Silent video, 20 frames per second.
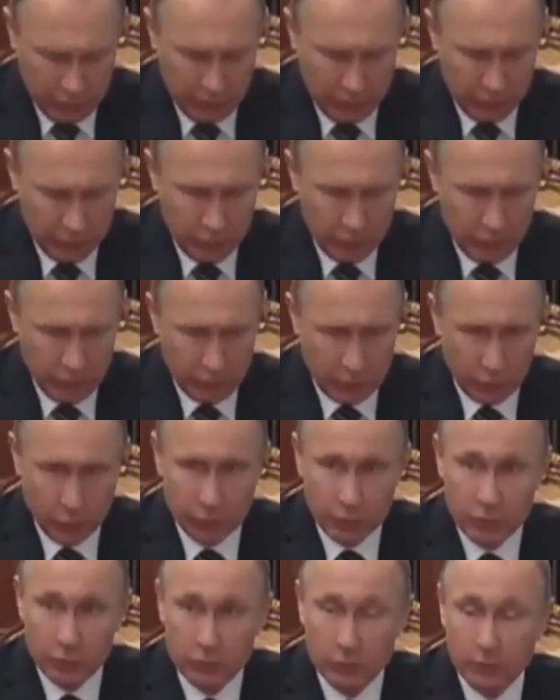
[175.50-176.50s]
scheme, including
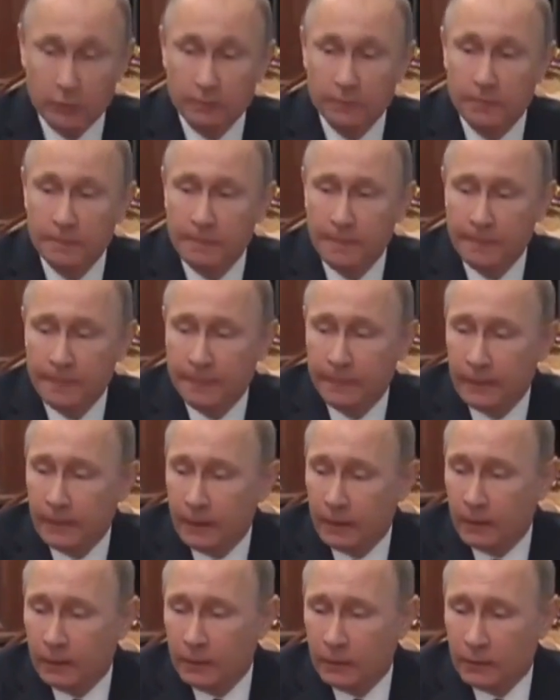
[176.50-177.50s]
their accounts,
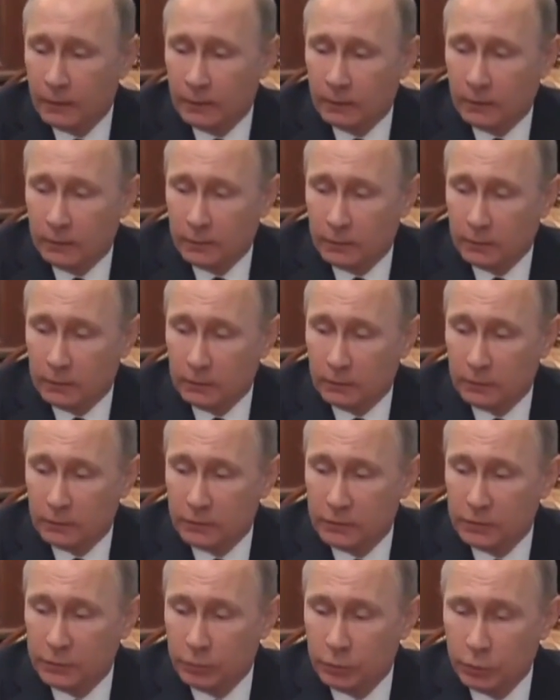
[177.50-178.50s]
was
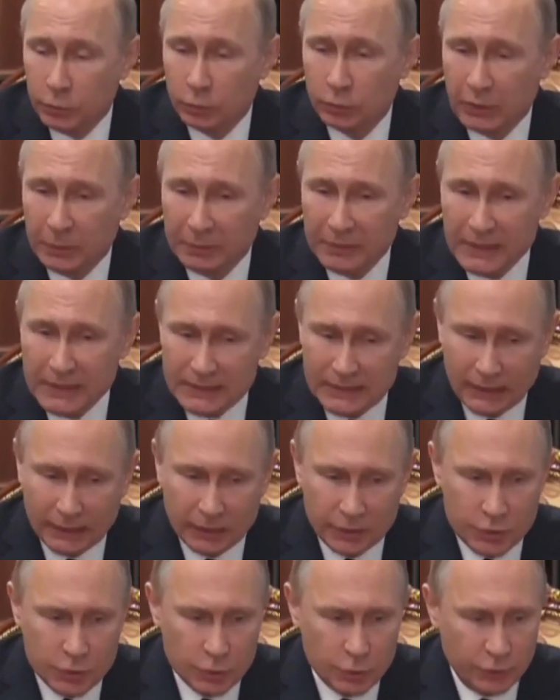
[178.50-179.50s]
exposed at Deutsche
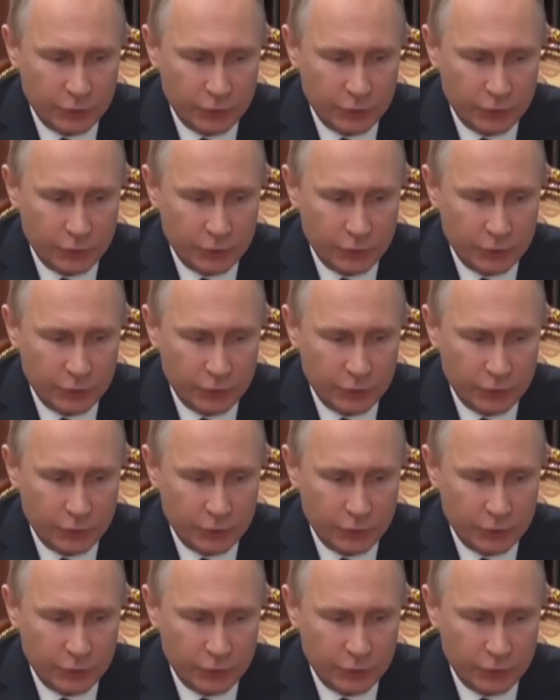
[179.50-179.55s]
Bank,